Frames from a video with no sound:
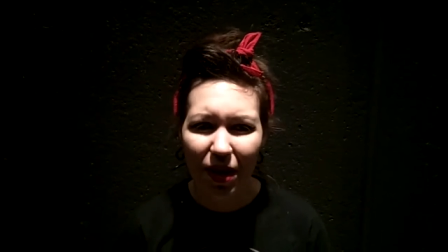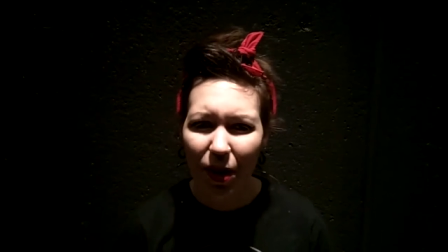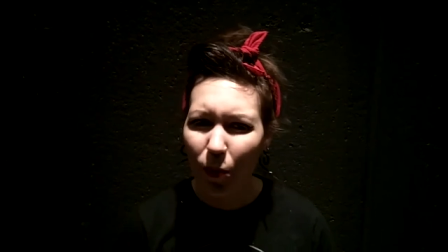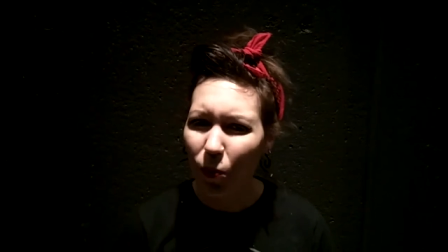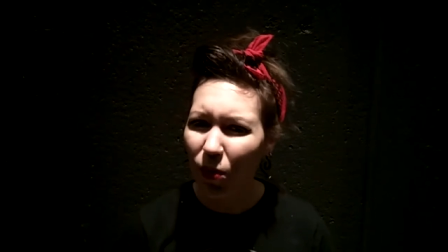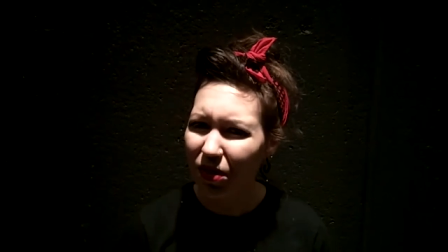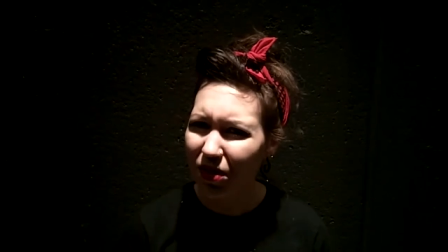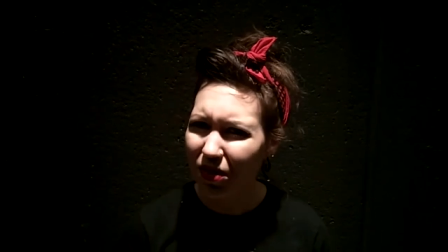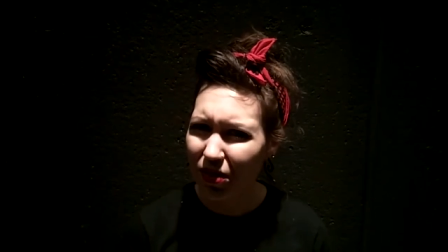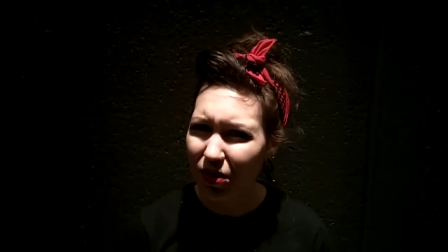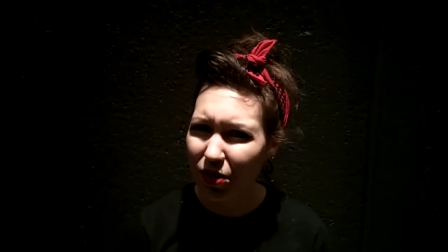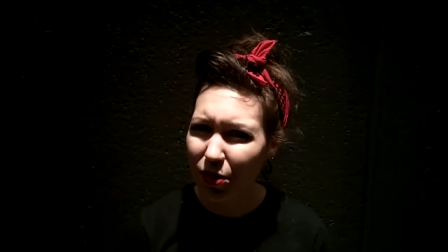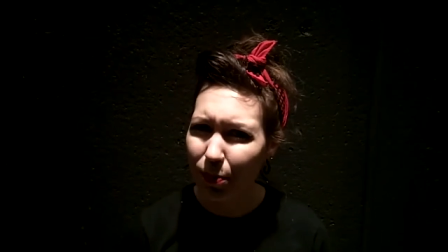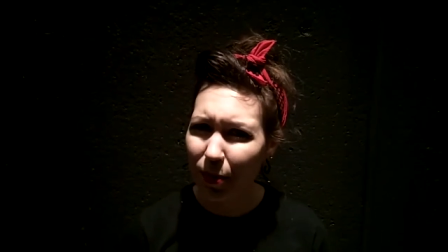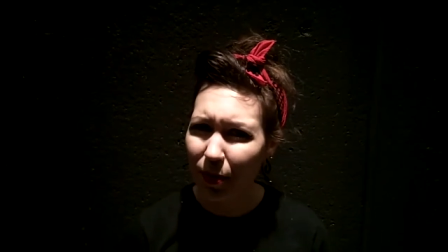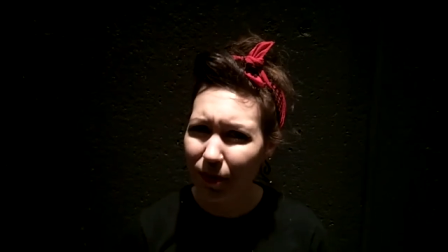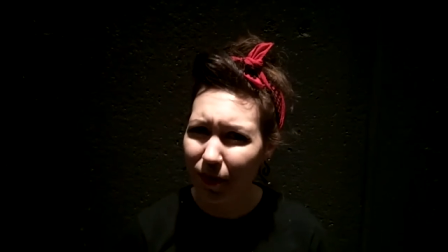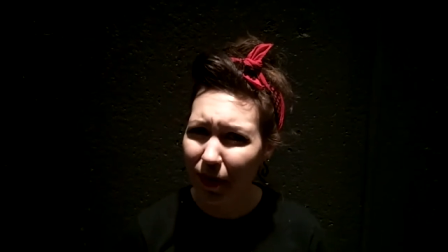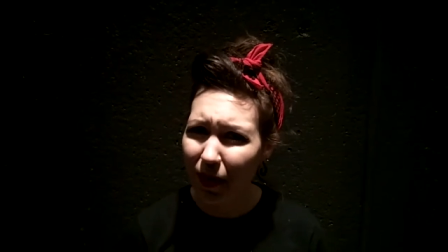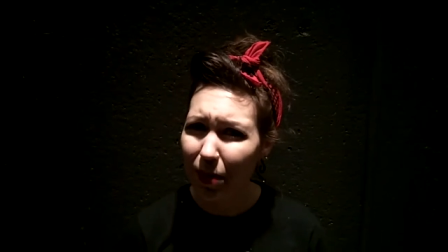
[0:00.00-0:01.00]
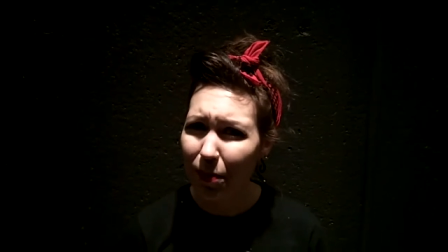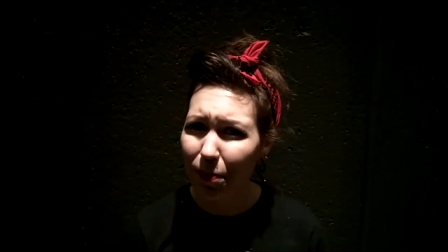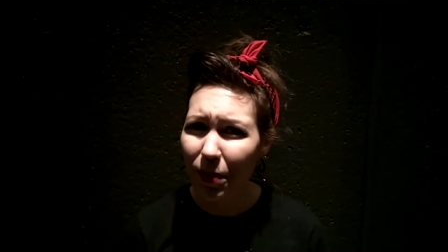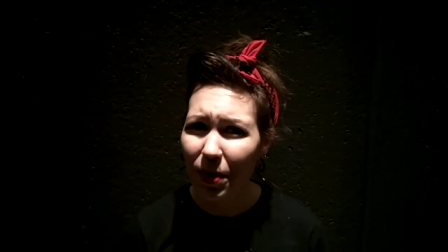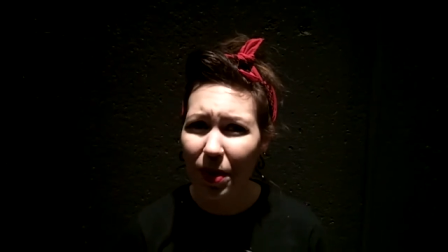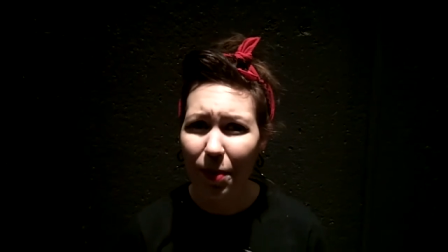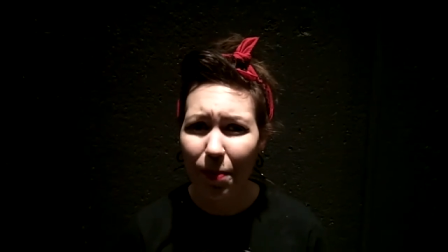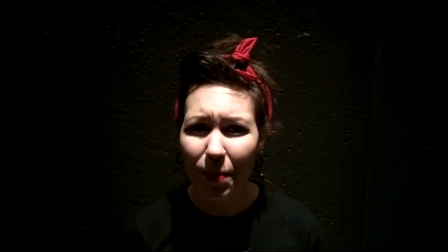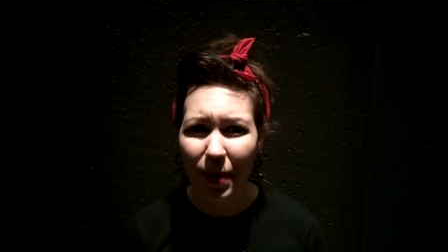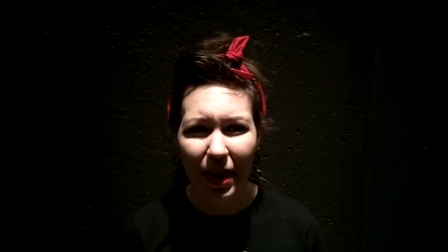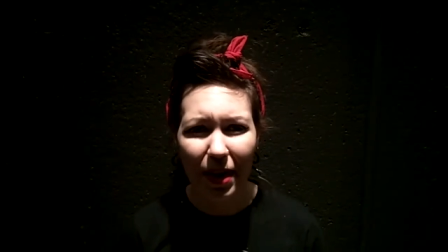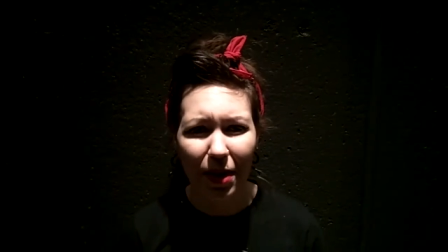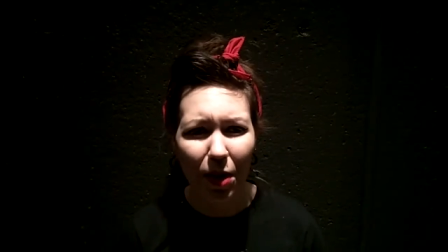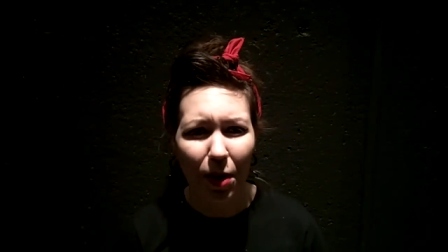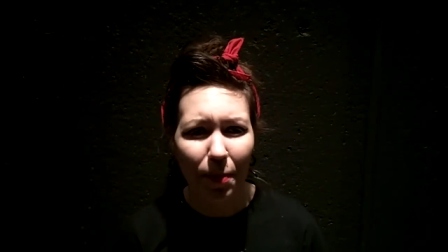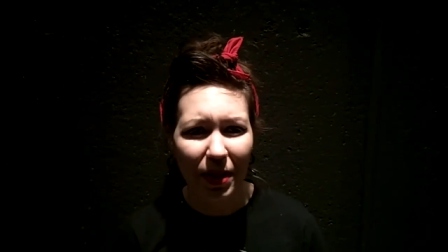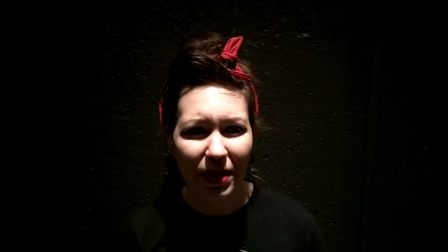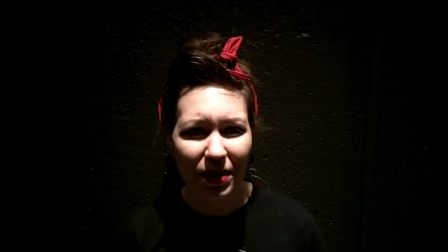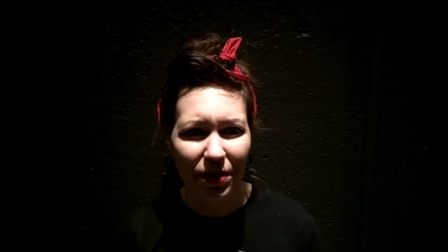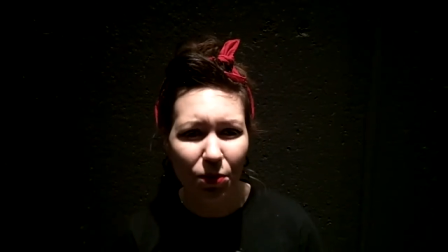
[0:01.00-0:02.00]
Wasn't super fun, but it paid
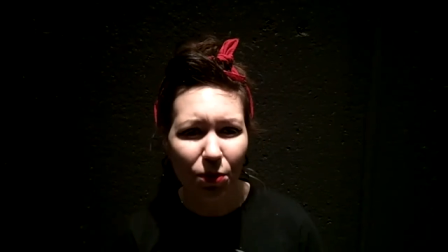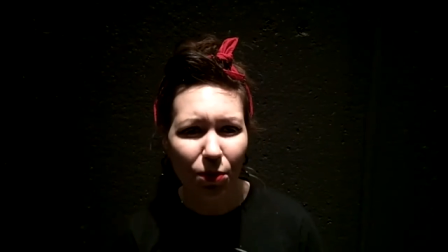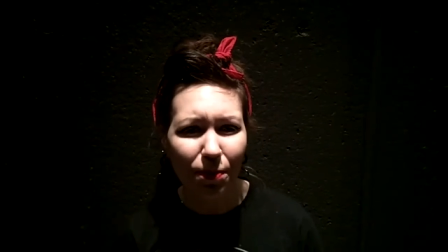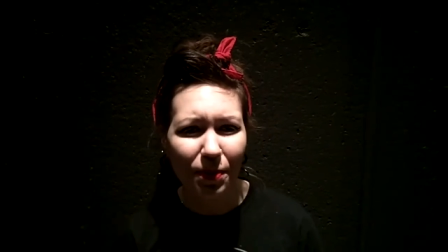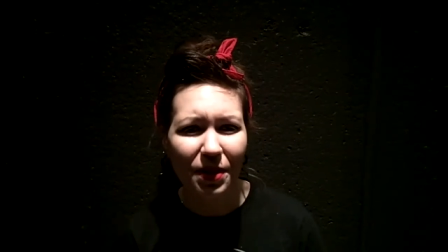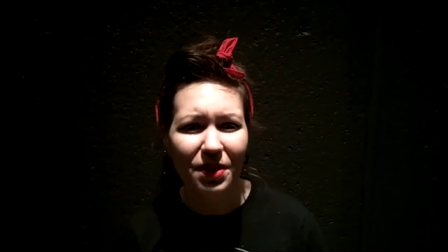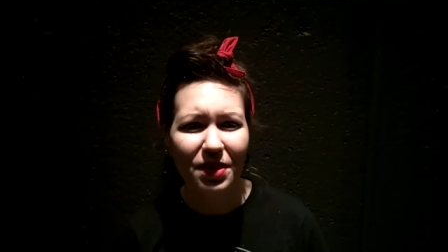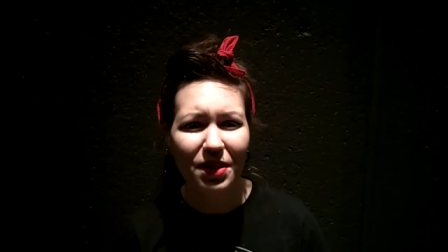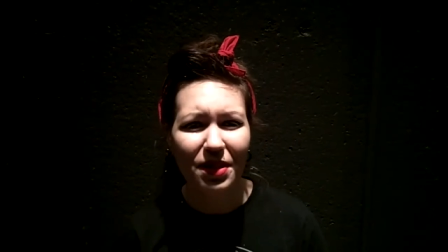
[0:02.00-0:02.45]
all my school bills,